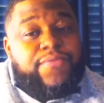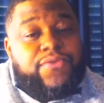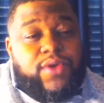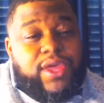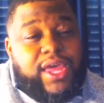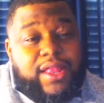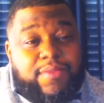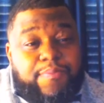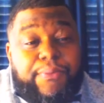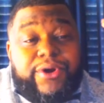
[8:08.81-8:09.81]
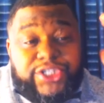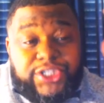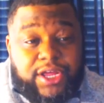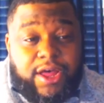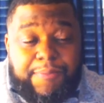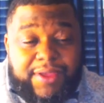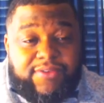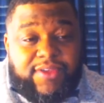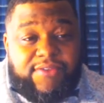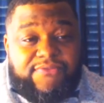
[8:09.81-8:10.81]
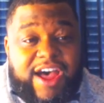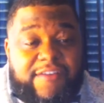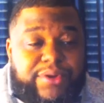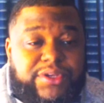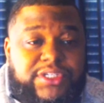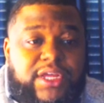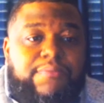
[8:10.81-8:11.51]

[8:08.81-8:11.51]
You can push it up as 5%,